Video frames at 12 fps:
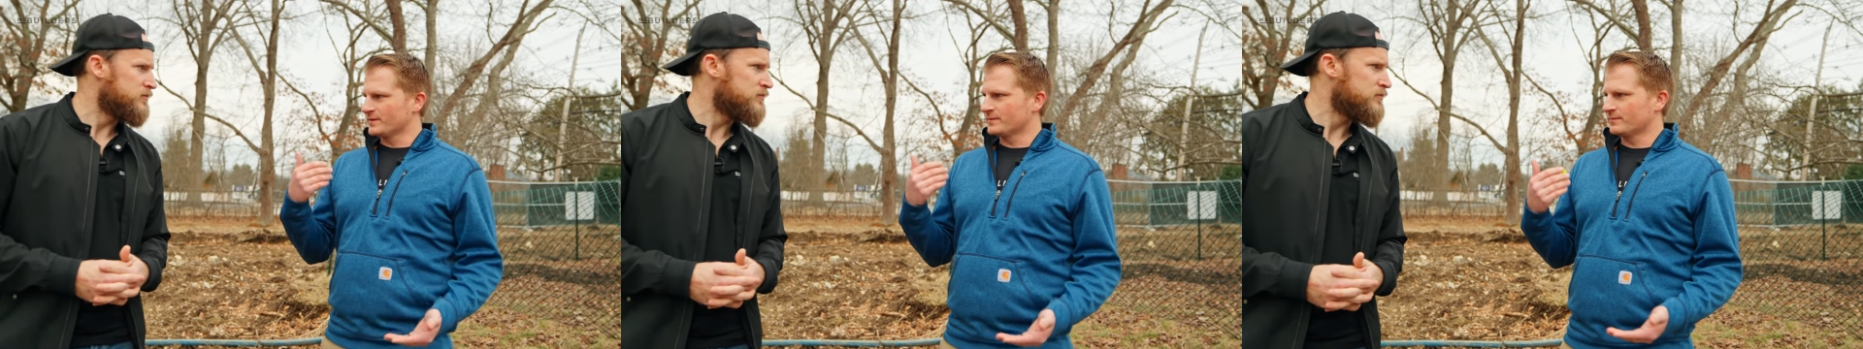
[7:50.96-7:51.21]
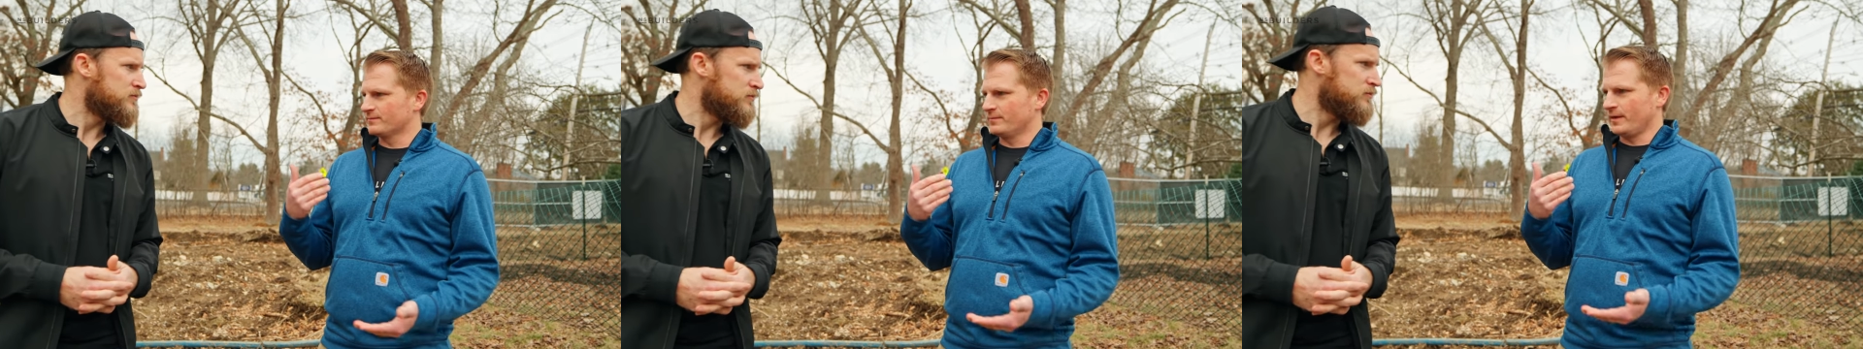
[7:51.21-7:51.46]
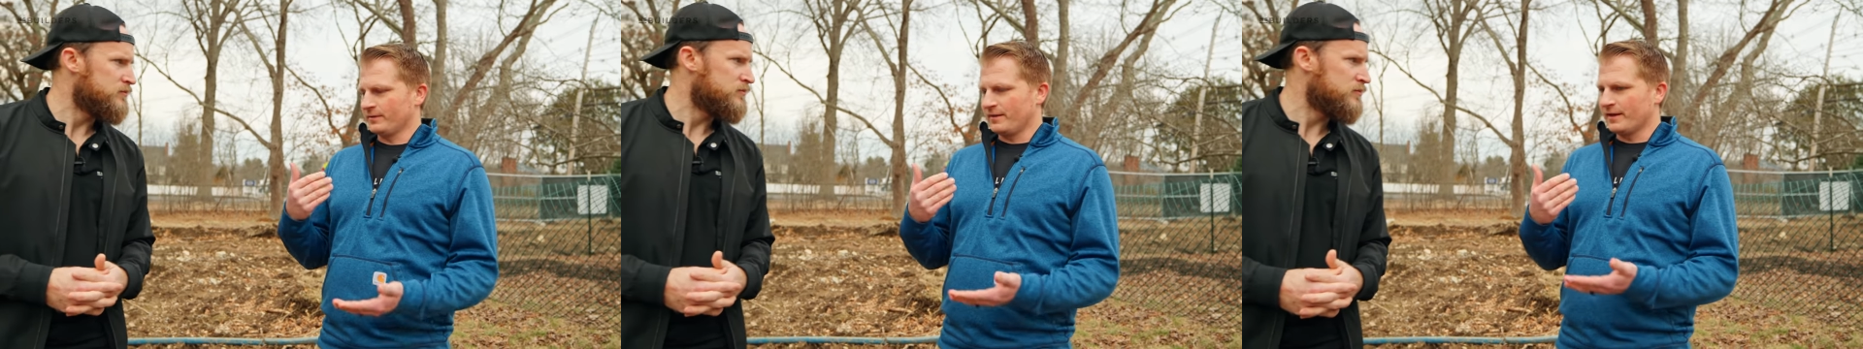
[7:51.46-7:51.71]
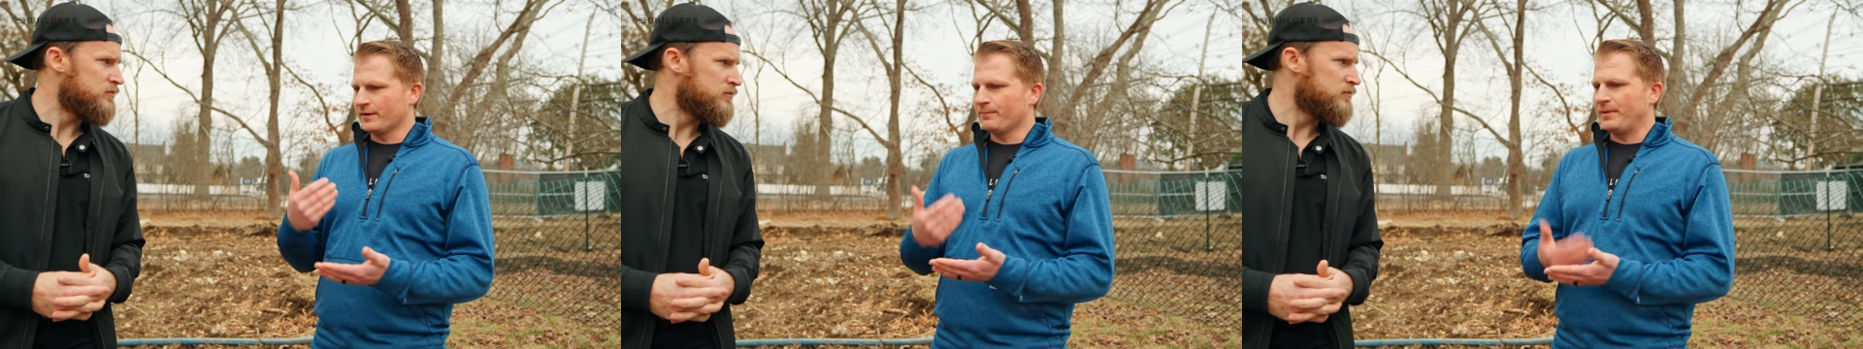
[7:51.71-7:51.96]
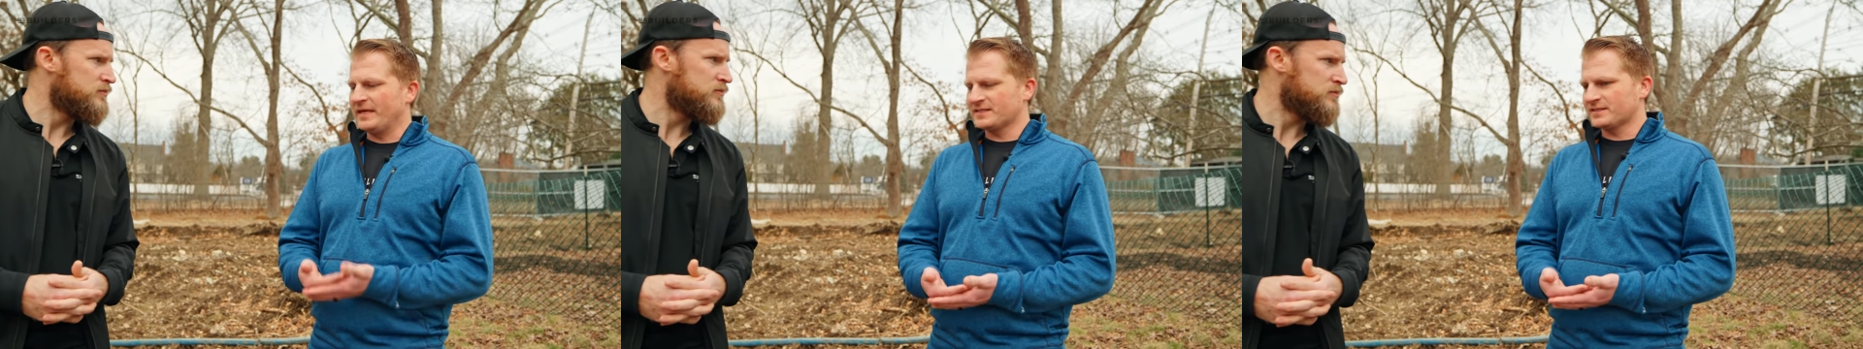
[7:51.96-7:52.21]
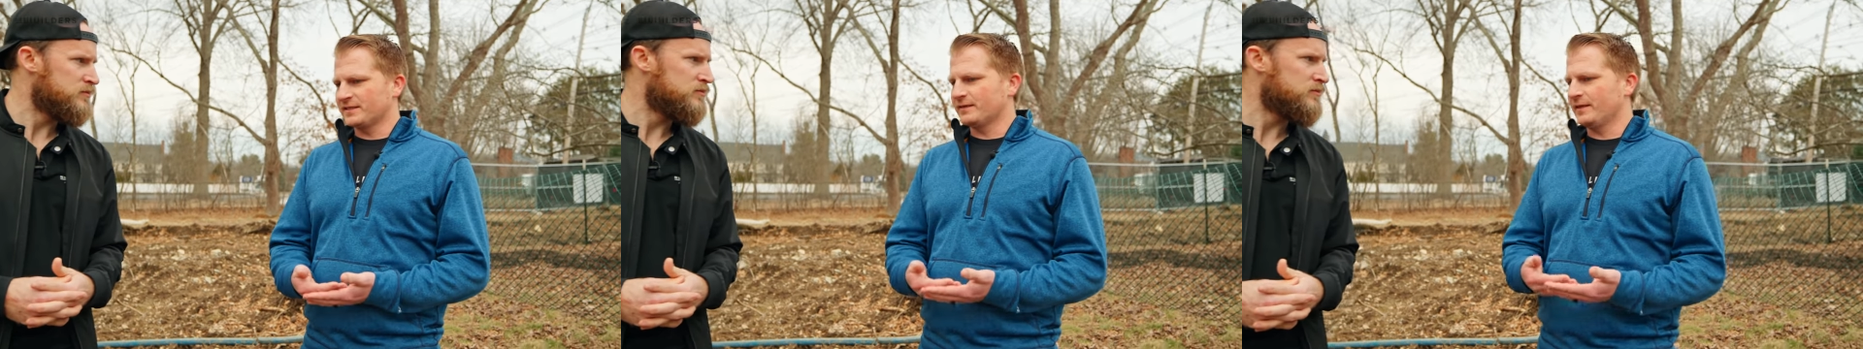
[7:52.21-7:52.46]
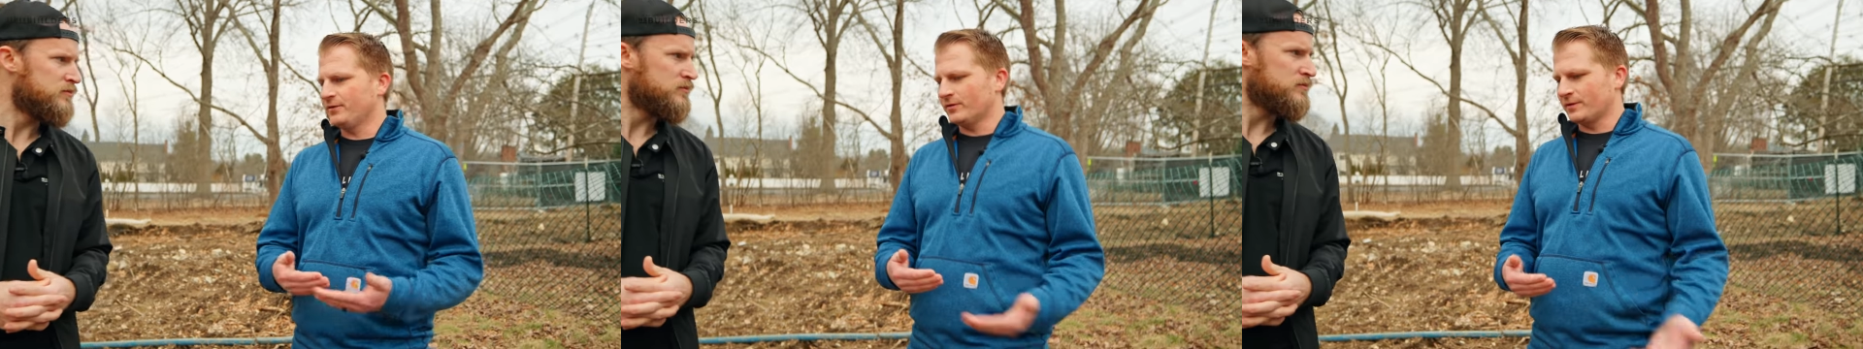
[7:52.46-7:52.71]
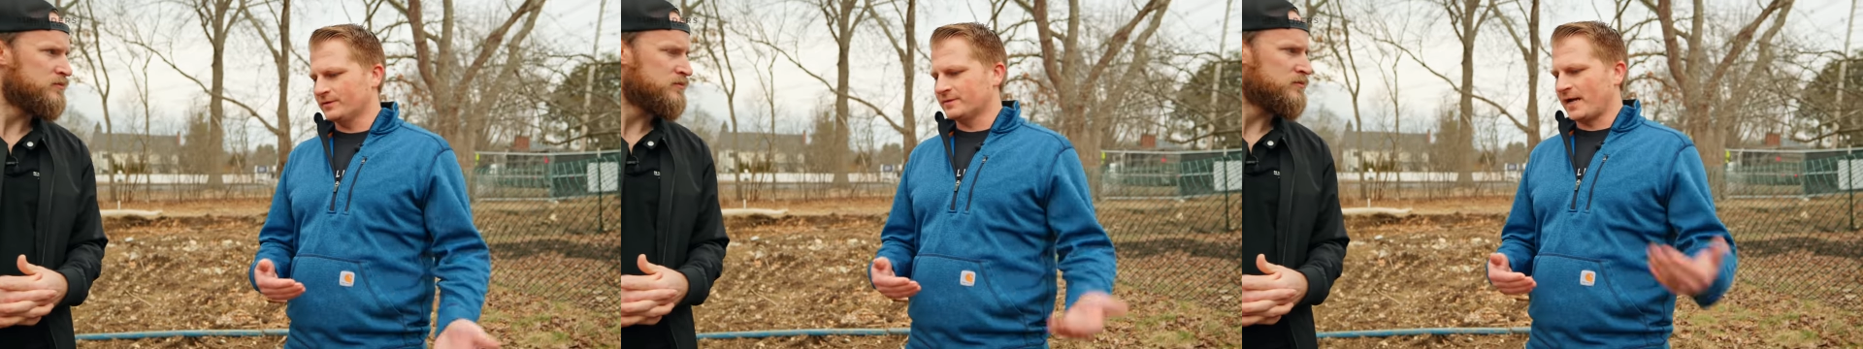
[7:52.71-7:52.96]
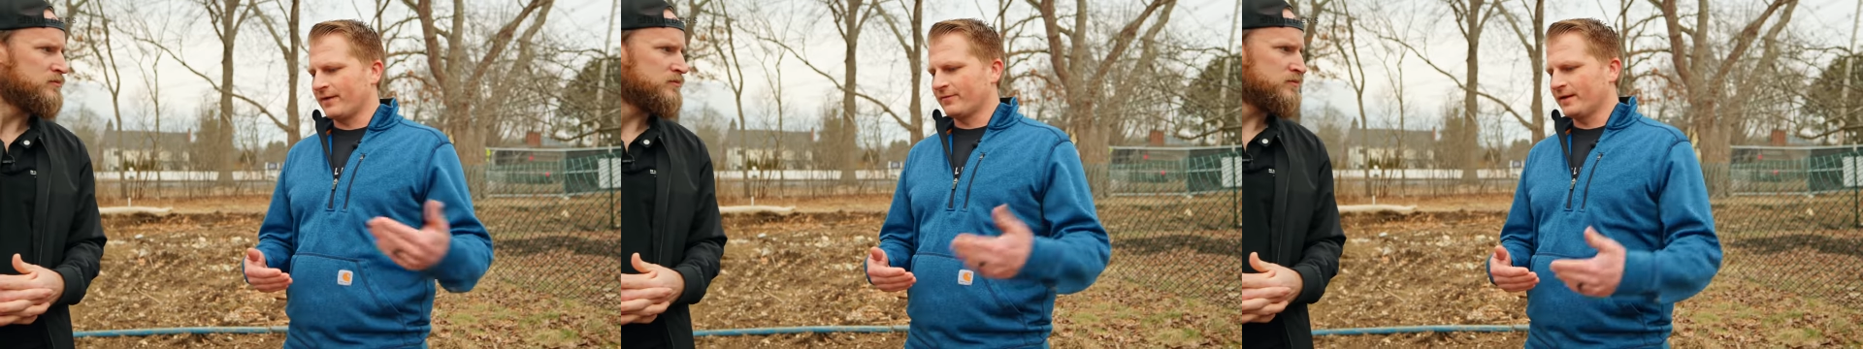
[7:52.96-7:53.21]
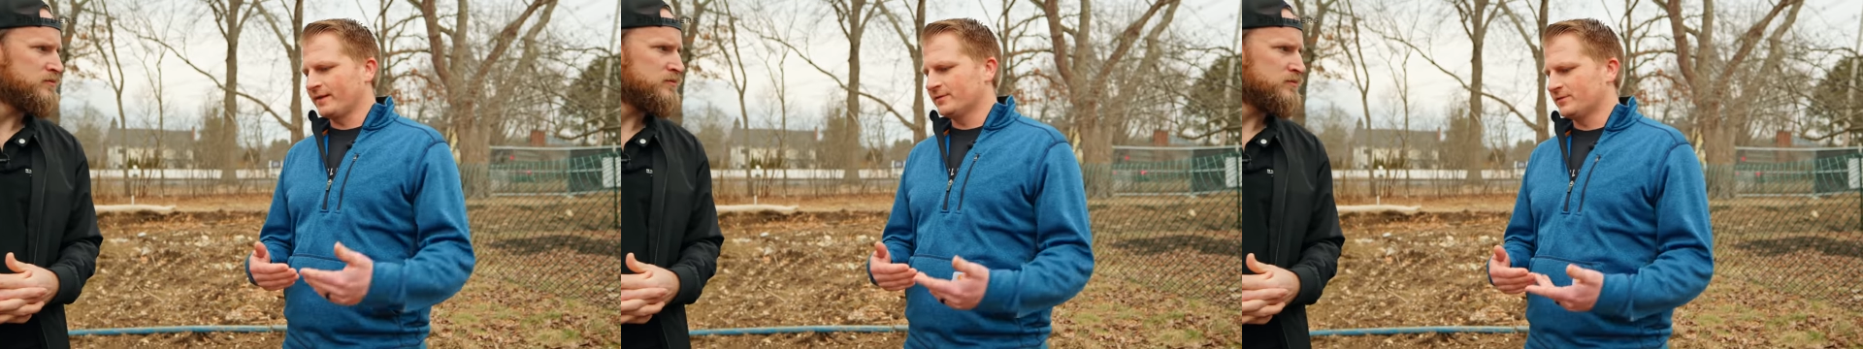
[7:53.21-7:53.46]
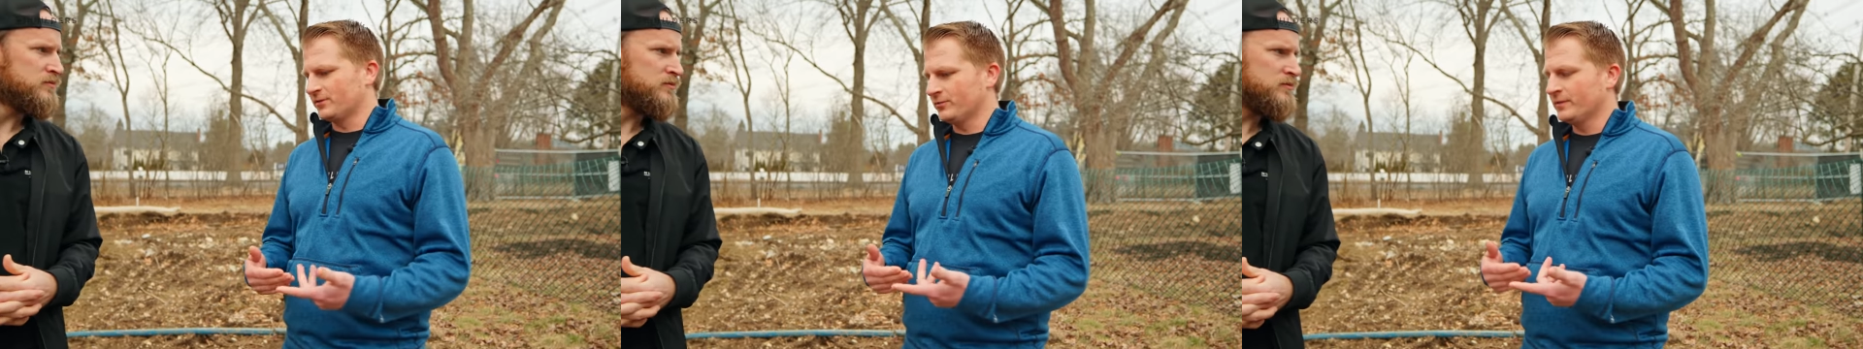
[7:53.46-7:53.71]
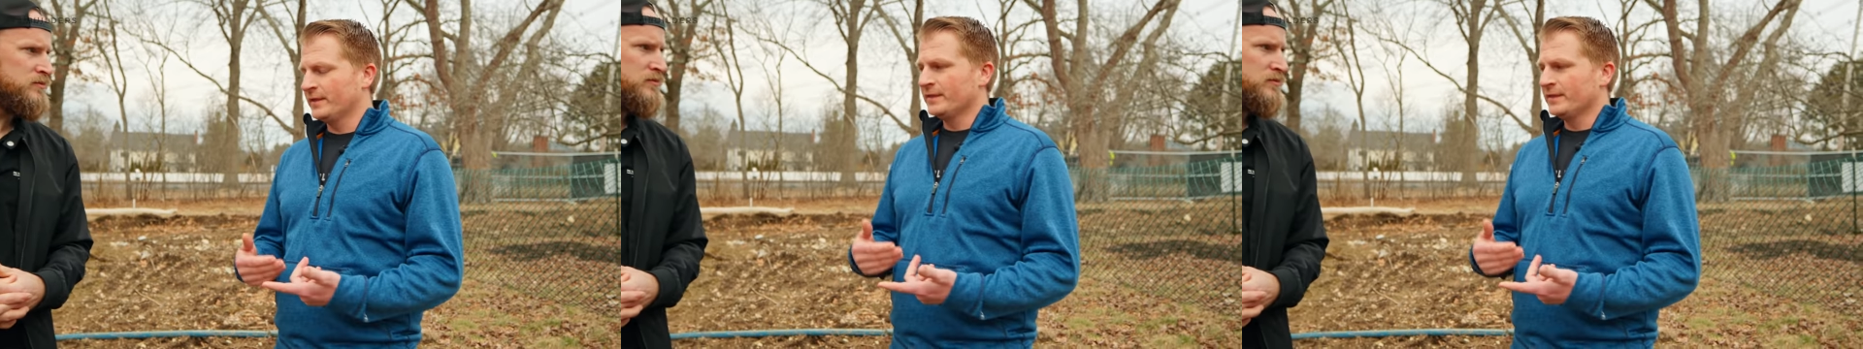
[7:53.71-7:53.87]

Speaker 1: this their basin that you can tie right into